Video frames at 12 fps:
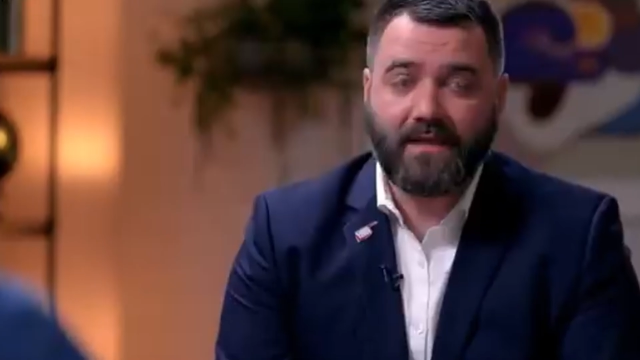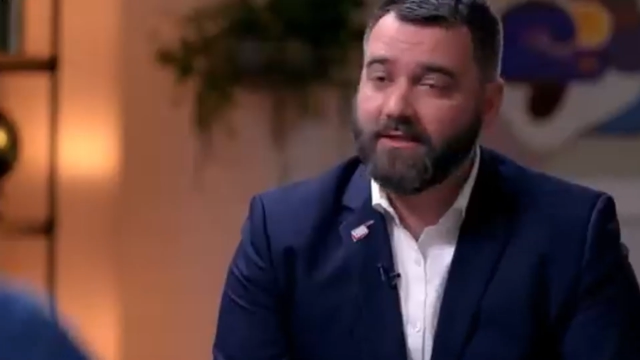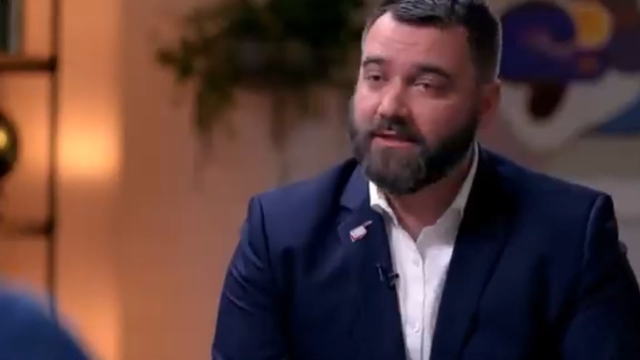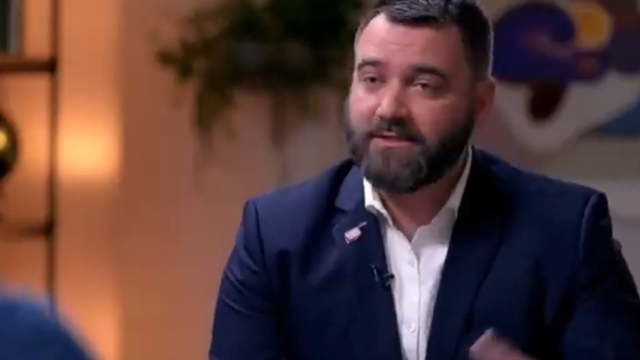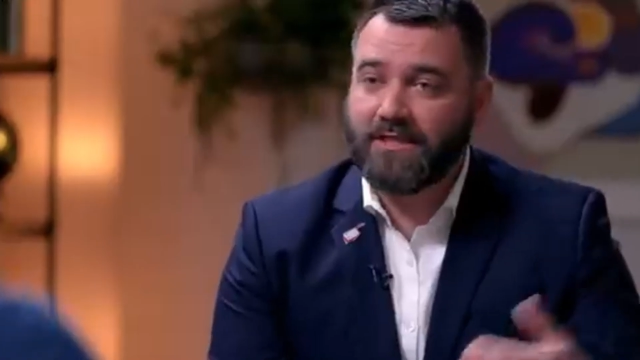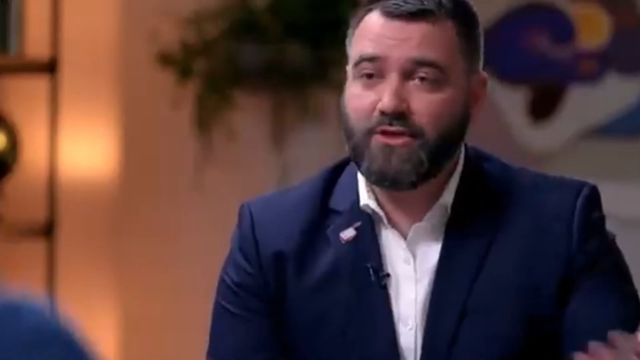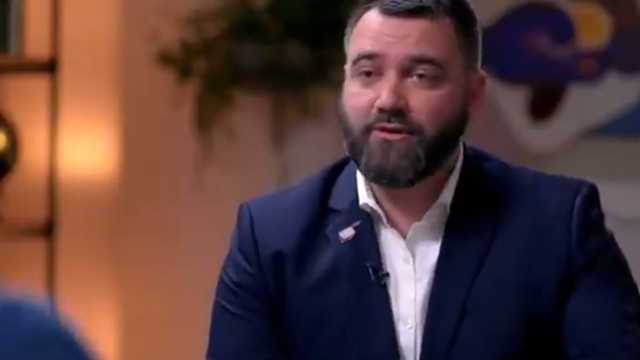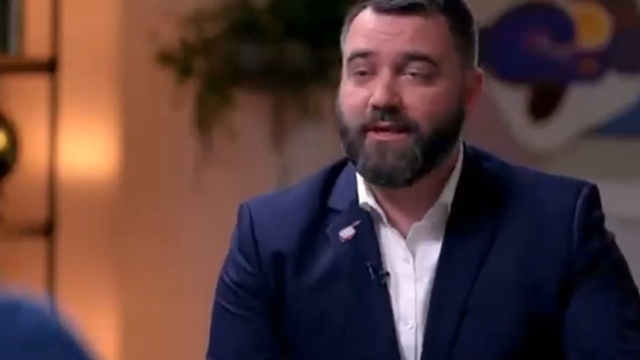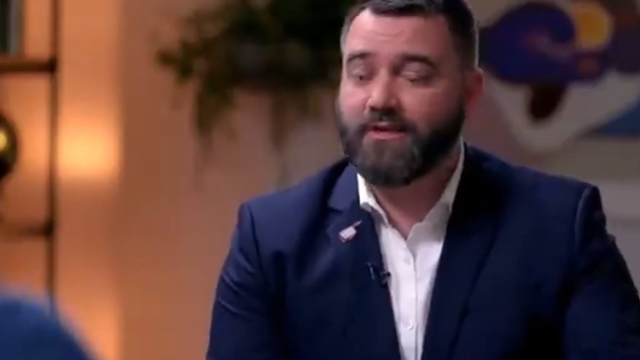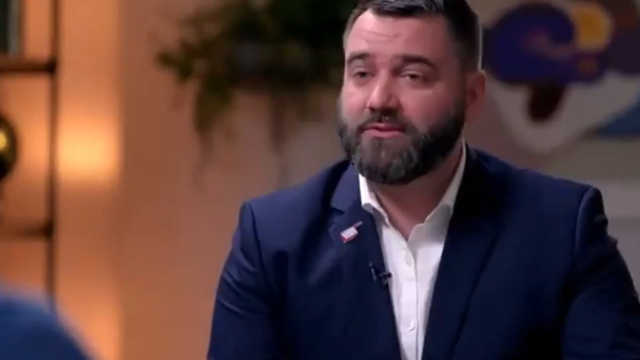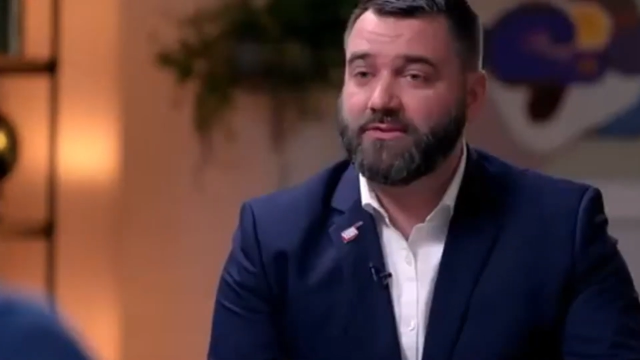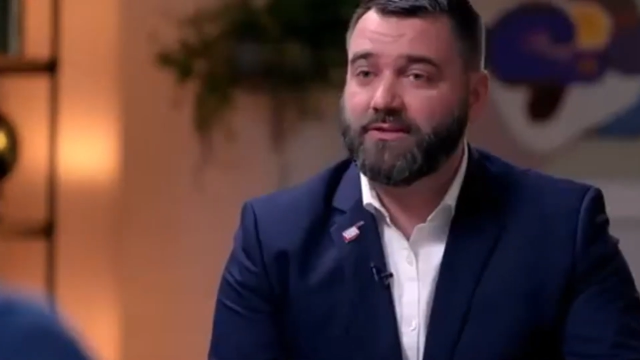
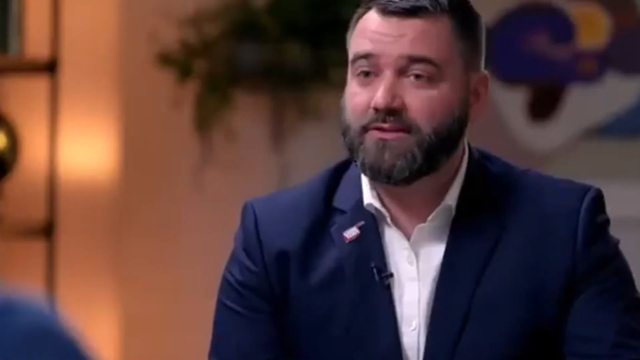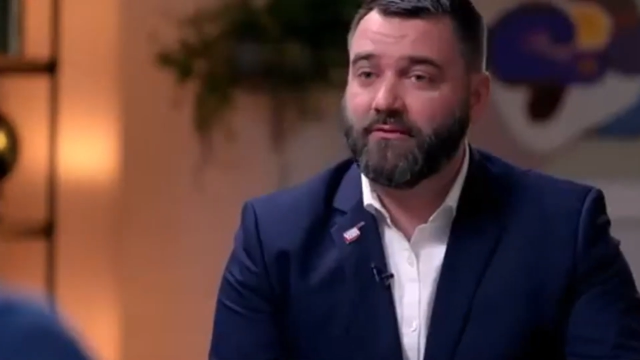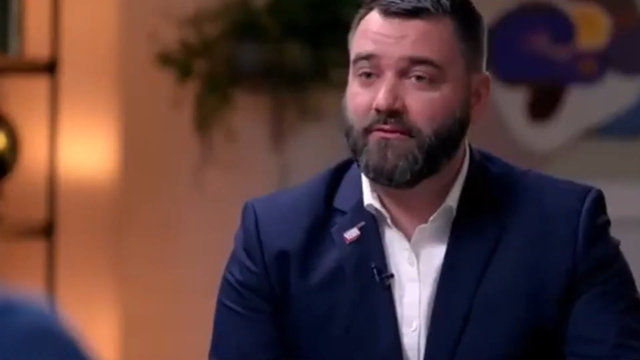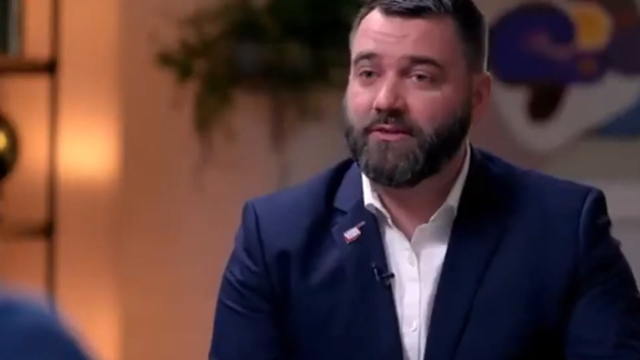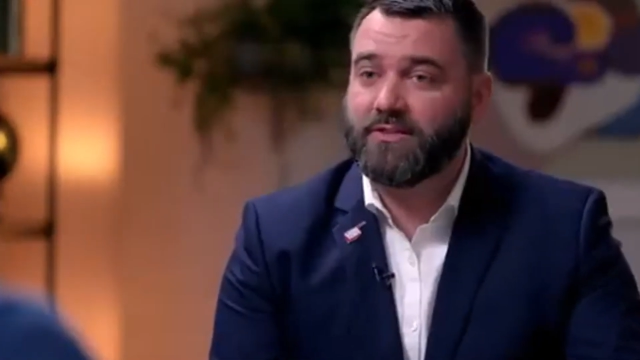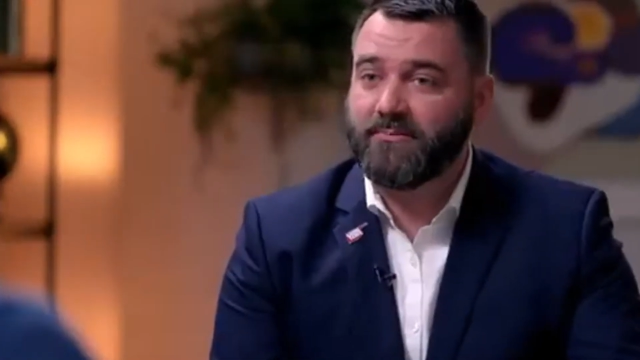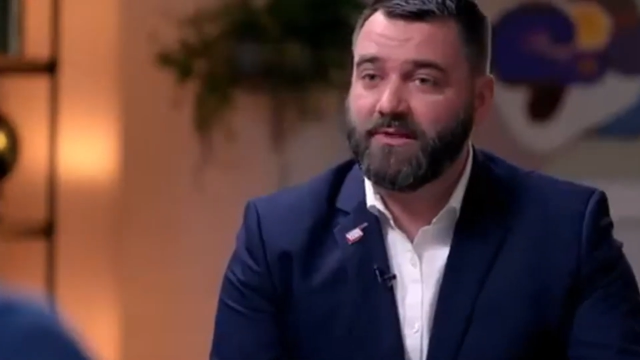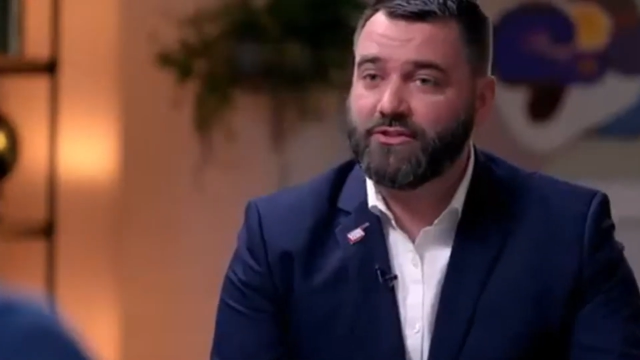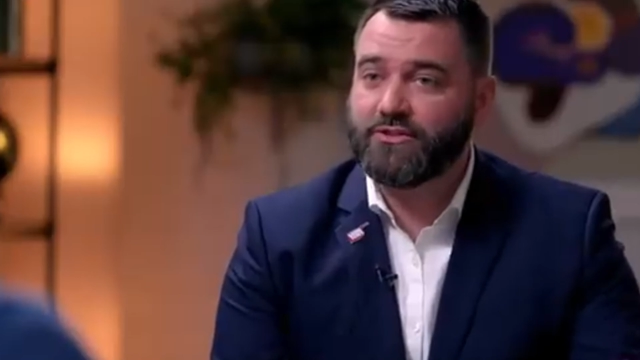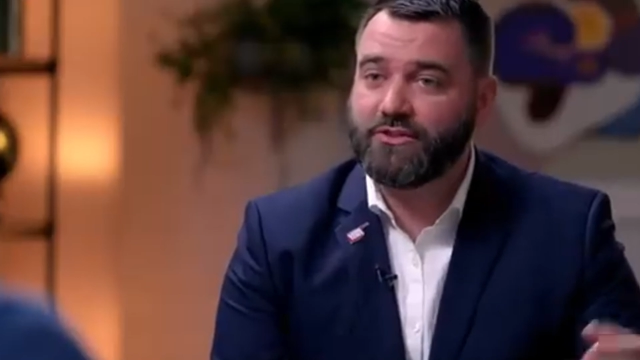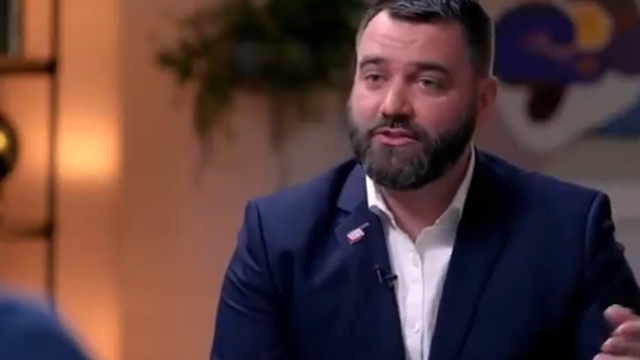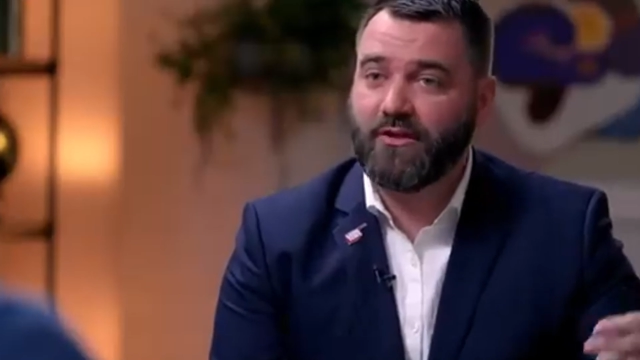interrupted, and even
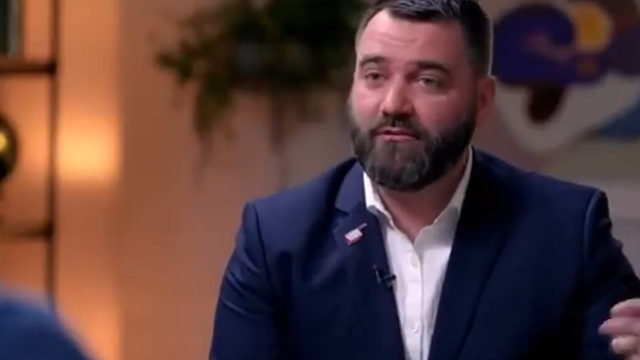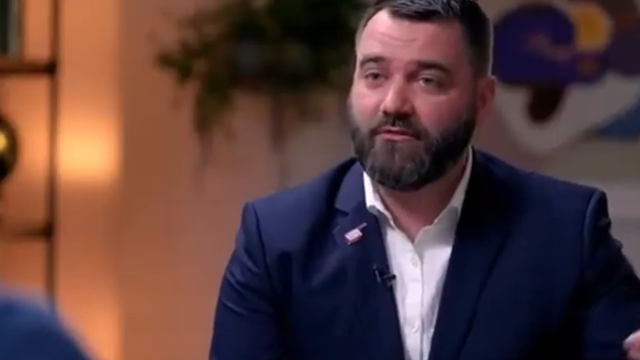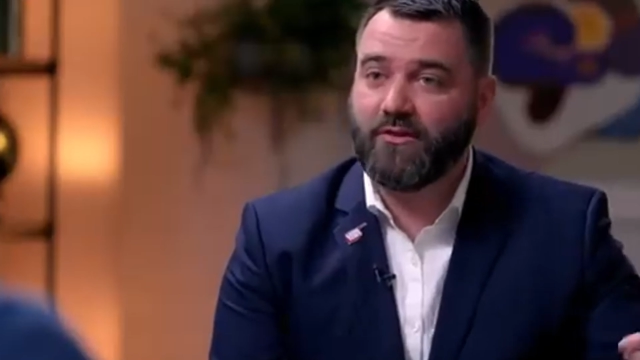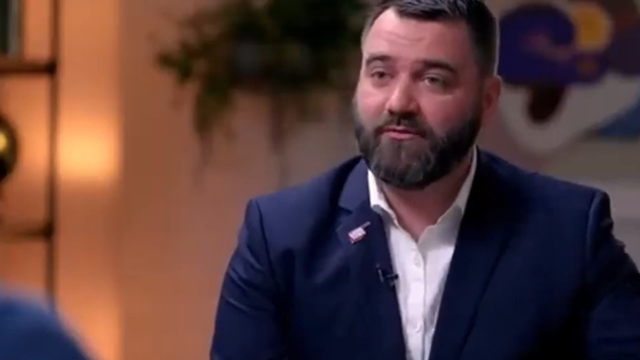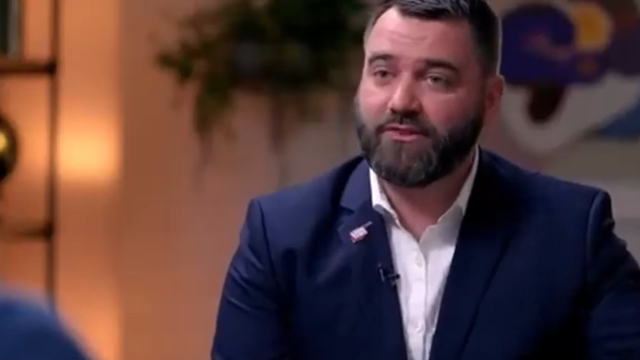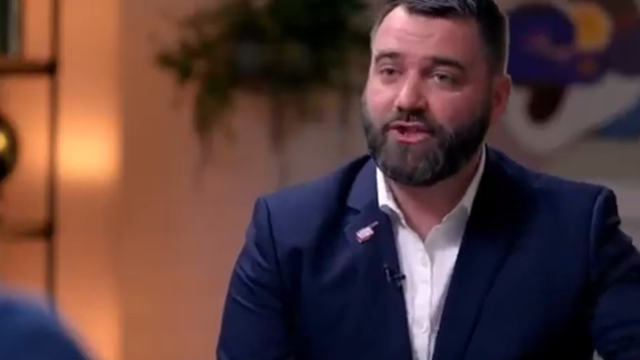refused to